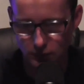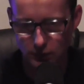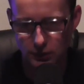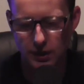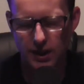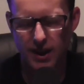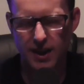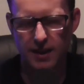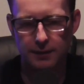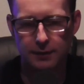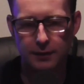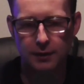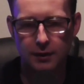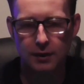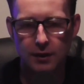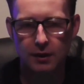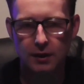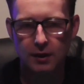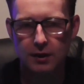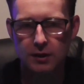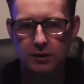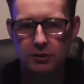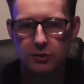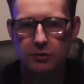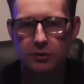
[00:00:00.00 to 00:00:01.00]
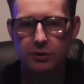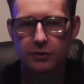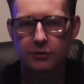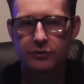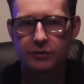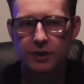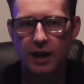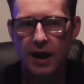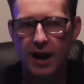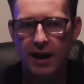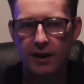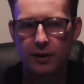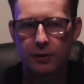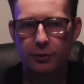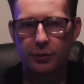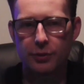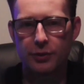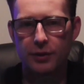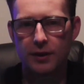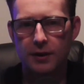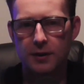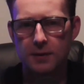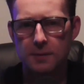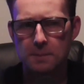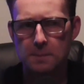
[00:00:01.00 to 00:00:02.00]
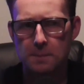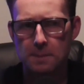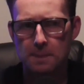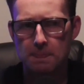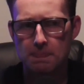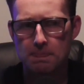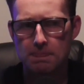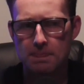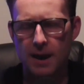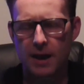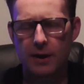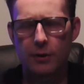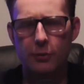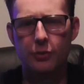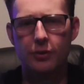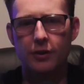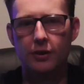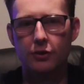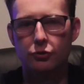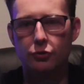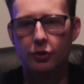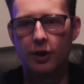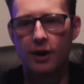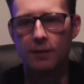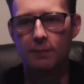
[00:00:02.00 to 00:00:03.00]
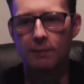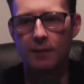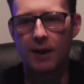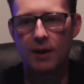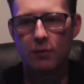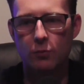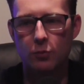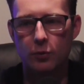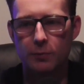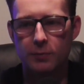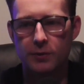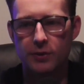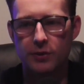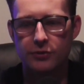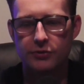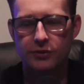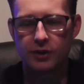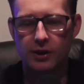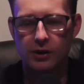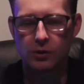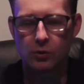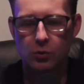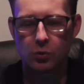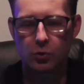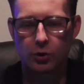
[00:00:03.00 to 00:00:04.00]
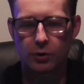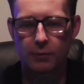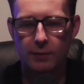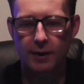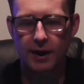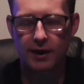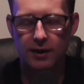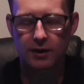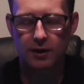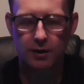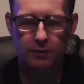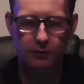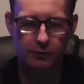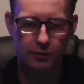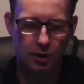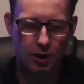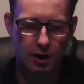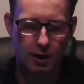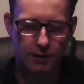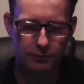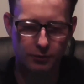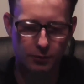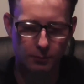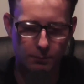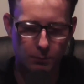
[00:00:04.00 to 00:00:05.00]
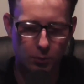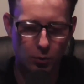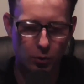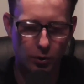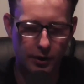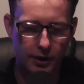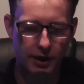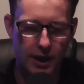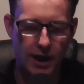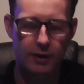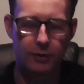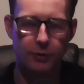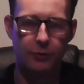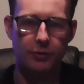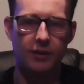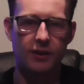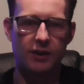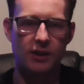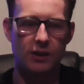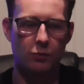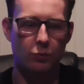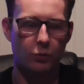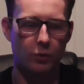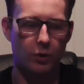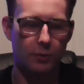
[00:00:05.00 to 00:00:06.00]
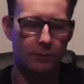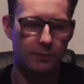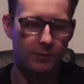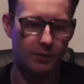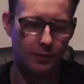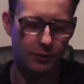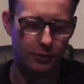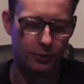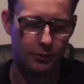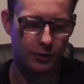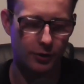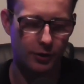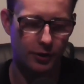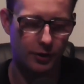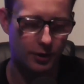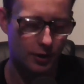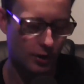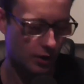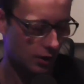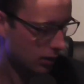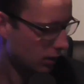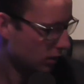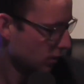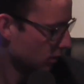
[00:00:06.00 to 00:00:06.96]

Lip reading: yeah, you can. I don't think Drake May will be the second quarterback off the board. I don't think he will be the third